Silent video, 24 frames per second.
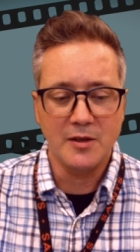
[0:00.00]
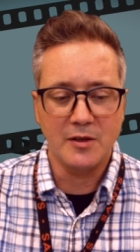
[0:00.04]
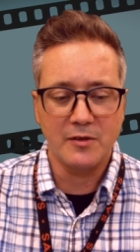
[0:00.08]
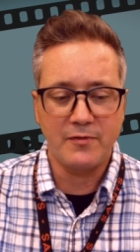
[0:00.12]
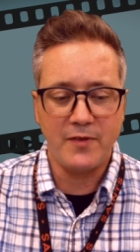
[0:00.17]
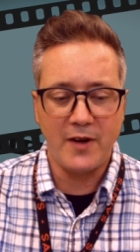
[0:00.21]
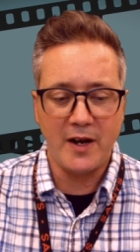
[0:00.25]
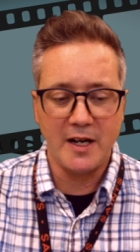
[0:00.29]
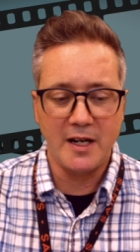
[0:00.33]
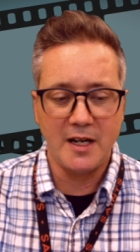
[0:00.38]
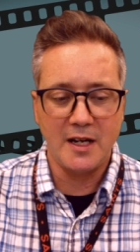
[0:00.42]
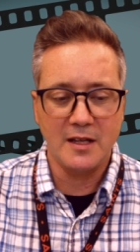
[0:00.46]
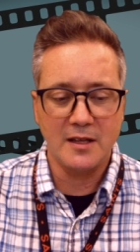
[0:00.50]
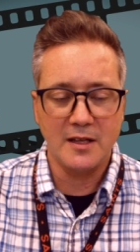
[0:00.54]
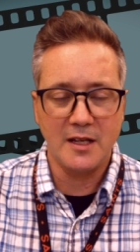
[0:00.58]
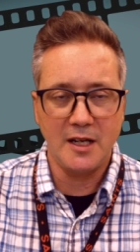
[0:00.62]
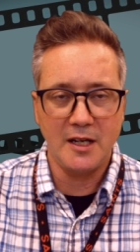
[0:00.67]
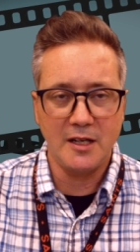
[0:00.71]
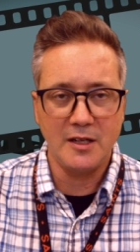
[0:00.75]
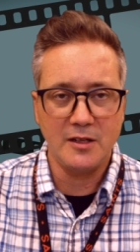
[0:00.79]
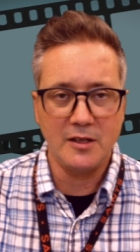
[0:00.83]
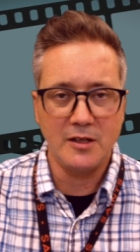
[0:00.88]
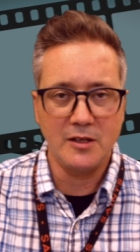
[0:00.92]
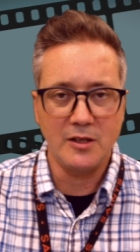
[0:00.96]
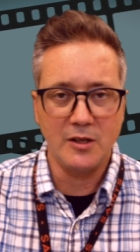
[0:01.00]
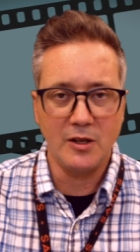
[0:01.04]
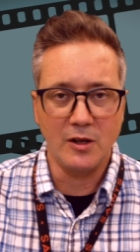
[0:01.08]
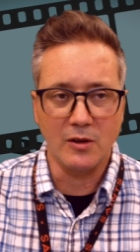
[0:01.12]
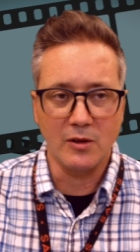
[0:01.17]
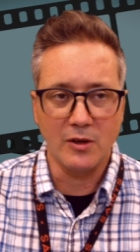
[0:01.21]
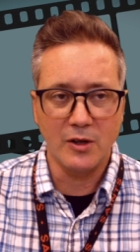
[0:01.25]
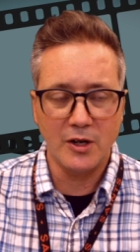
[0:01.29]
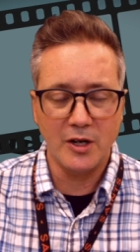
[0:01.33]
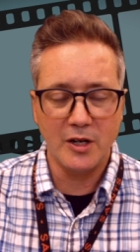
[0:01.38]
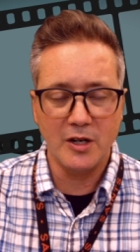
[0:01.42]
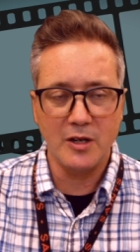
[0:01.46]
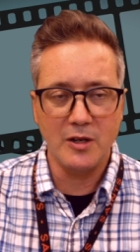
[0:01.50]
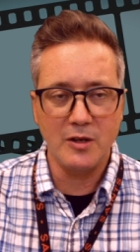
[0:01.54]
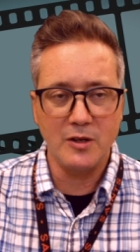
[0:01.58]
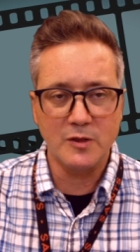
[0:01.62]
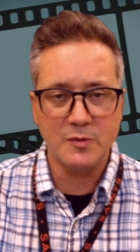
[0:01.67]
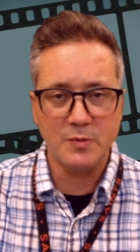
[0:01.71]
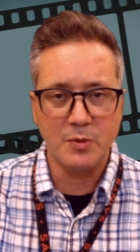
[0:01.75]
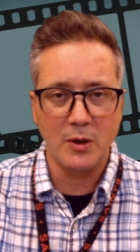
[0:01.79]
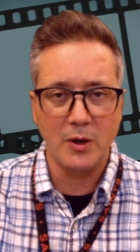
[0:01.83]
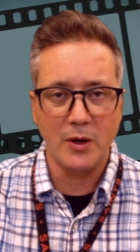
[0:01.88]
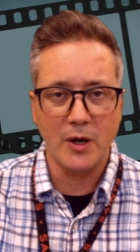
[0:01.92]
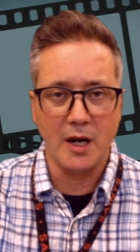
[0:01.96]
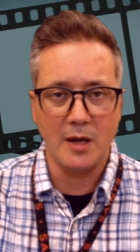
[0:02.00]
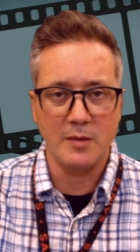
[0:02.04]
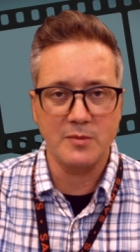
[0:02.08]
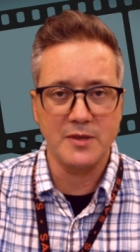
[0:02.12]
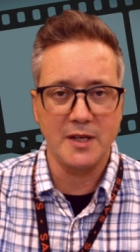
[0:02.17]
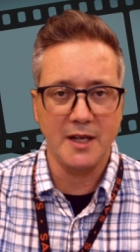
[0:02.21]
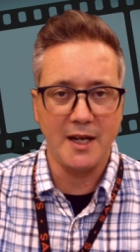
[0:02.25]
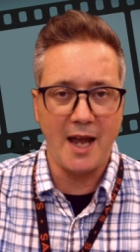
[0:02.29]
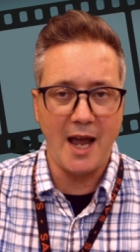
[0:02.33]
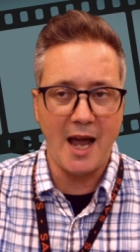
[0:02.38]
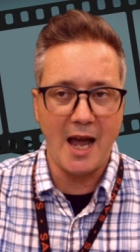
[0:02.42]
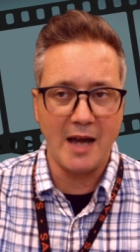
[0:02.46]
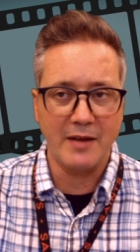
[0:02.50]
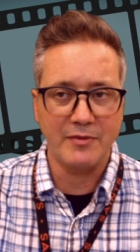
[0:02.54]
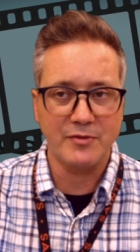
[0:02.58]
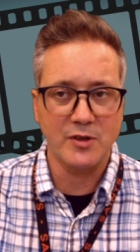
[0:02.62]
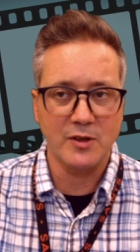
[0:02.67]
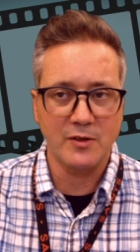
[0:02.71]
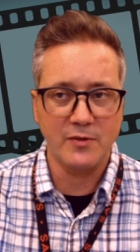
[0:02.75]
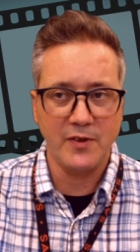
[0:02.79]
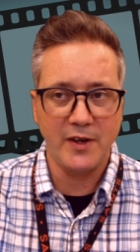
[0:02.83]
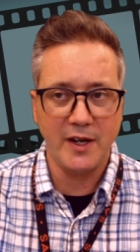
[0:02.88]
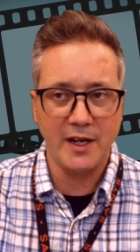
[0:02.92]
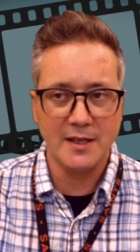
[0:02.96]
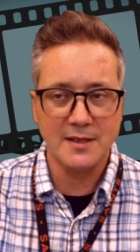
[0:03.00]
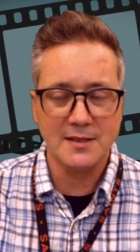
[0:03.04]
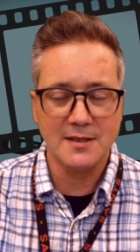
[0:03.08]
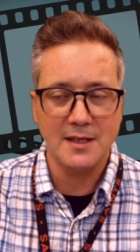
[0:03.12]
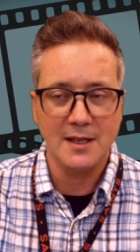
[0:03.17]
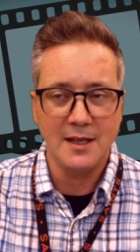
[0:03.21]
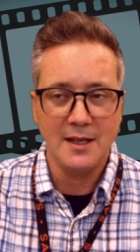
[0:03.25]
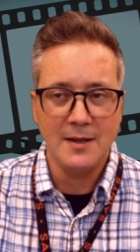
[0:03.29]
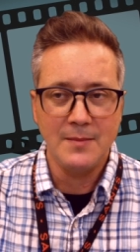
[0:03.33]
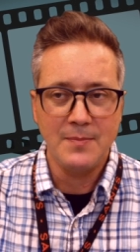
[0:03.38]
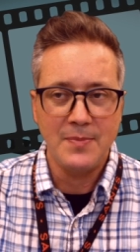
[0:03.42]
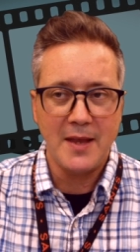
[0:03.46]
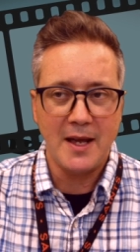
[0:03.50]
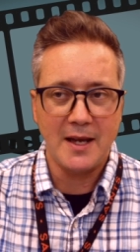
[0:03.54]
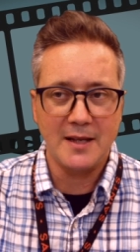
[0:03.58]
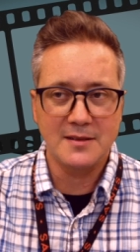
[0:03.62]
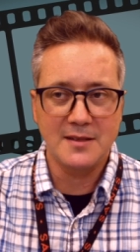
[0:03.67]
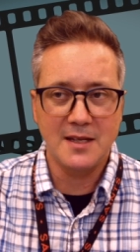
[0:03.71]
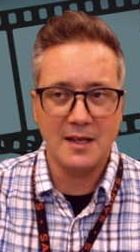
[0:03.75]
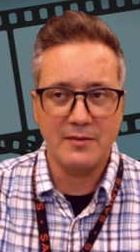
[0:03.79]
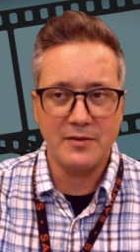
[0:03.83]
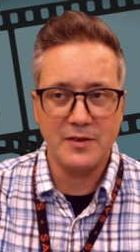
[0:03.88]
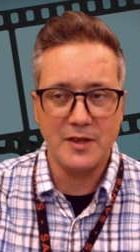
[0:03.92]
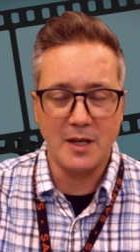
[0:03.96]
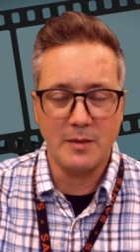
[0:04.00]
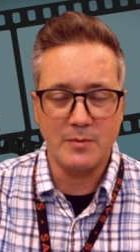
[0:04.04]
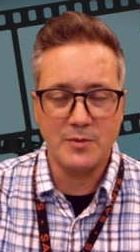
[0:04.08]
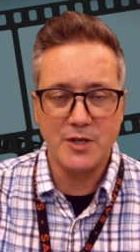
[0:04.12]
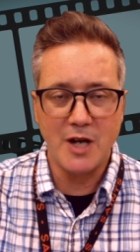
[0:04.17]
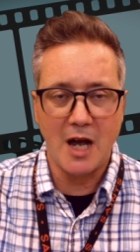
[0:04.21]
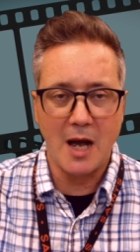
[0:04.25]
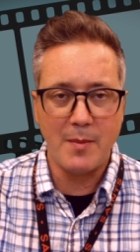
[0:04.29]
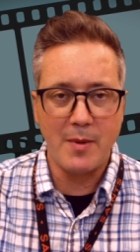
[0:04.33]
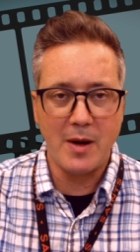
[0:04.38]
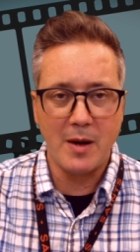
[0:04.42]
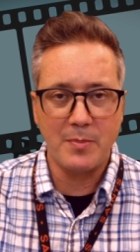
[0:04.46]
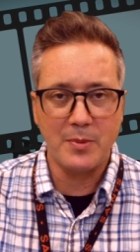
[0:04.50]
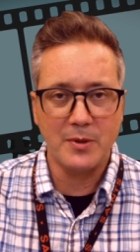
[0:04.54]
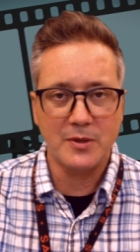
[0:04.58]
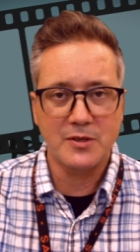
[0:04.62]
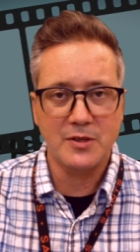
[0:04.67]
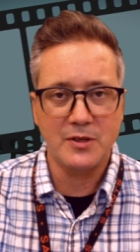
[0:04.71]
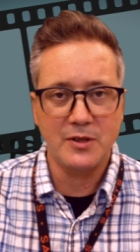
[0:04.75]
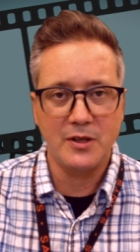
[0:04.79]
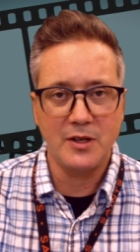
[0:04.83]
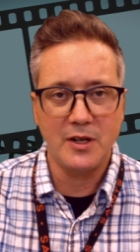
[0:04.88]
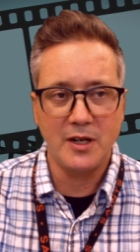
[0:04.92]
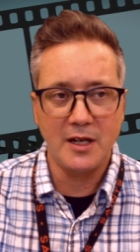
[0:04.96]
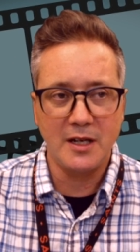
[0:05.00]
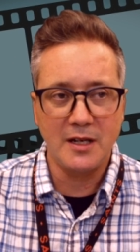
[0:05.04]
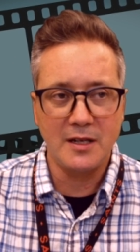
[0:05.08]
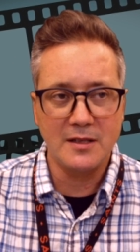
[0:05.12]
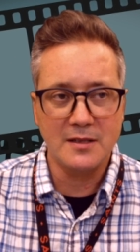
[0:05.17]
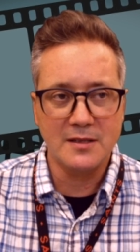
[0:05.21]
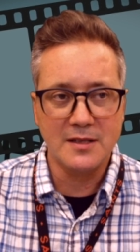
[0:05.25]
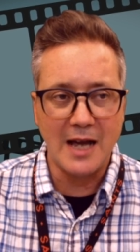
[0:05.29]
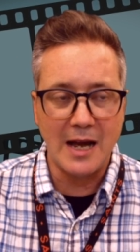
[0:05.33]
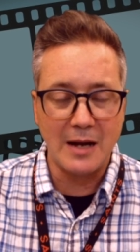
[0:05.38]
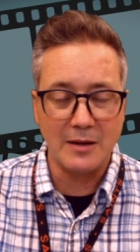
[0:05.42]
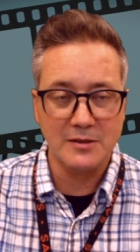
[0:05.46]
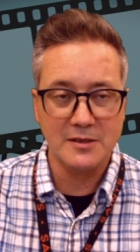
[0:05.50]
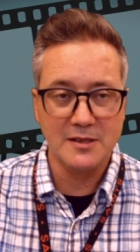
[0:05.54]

They're finding that, learning to use programs like After Effects has given them job opportunities